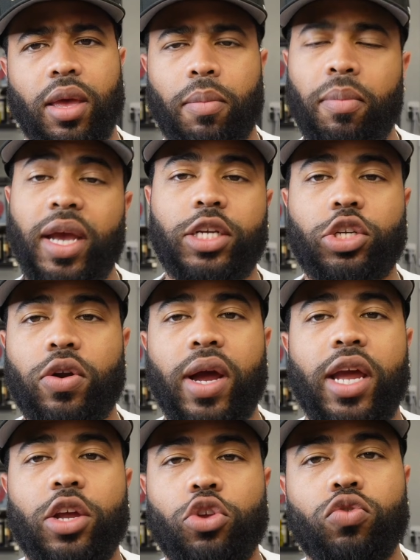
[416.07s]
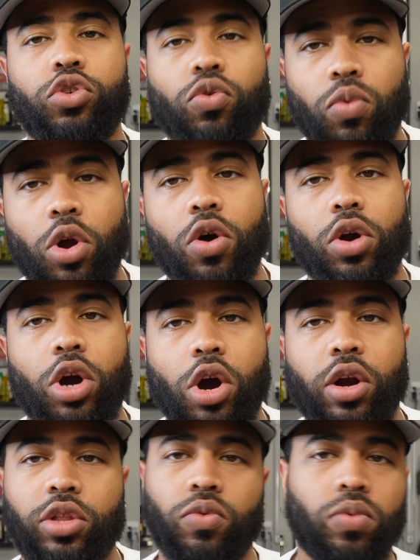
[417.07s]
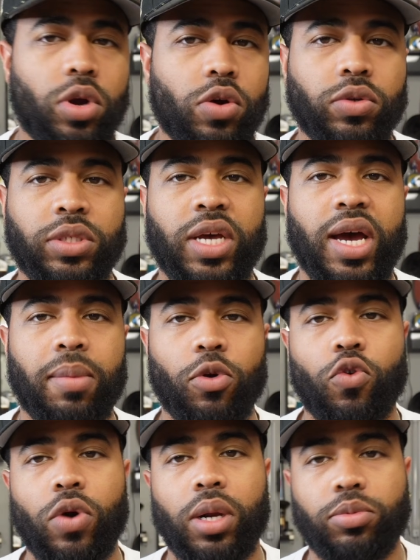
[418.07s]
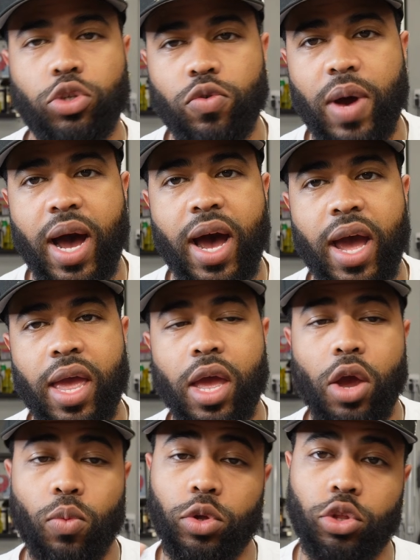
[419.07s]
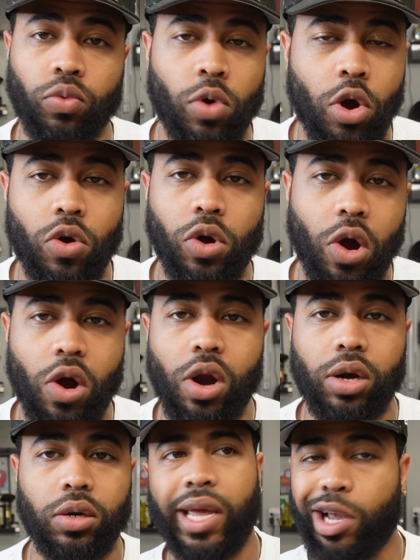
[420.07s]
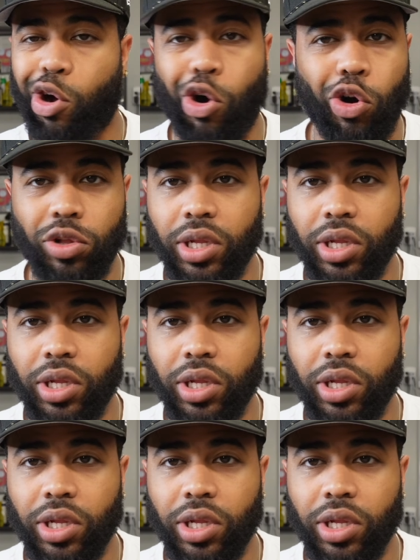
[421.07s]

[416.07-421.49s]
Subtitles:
Make sure I ain't using the wrong guard at the wrong time or going up too high with the wrong guard. They all